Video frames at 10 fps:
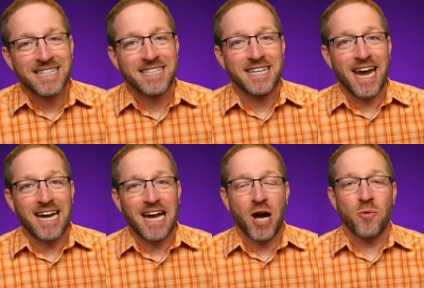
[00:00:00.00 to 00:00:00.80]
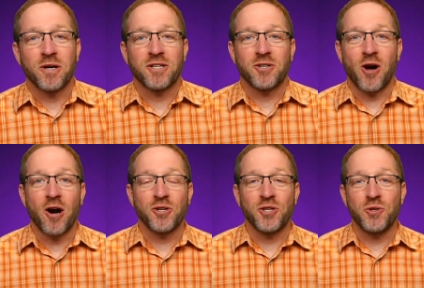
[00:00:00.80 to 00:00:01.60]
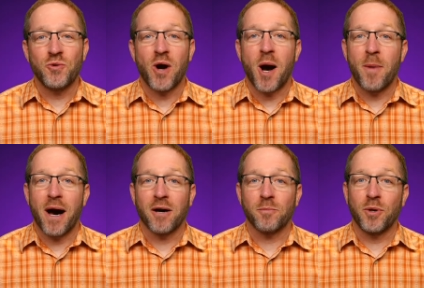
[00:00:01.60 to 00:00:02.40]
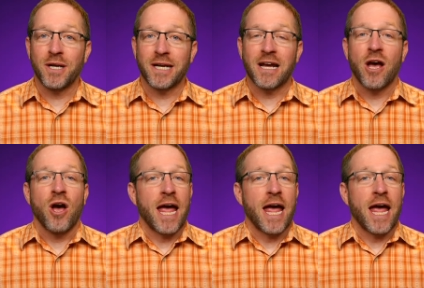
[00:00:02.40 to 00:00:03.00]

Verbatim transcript: Today I want to talk to you about putting